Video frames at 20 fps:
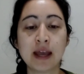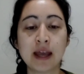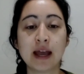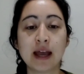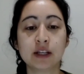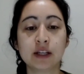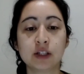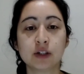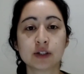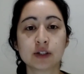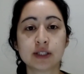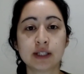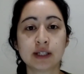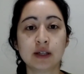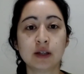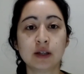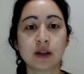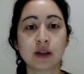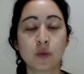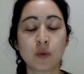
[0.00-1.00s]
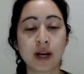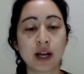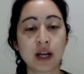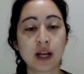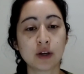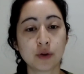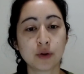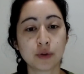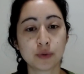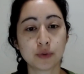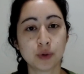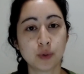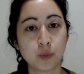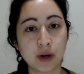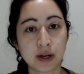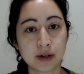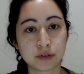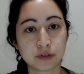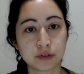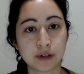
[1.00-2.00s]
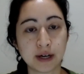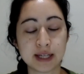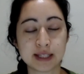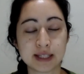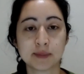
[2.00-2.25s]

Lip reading: And you'll see that when I go through one phrase,